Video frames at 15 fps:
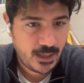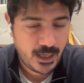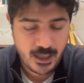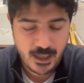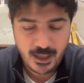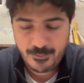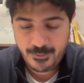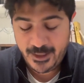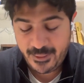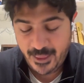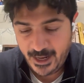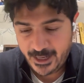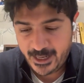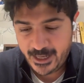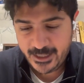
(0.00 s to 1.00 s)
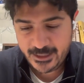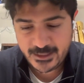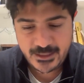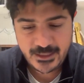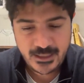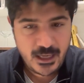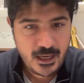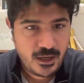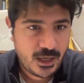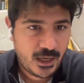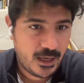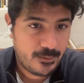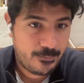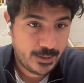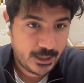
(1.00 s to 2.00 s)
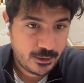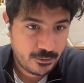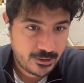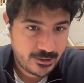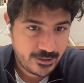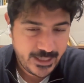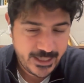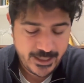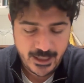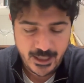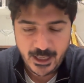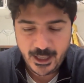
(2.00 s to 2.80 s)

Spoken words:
in that case, BigQuery,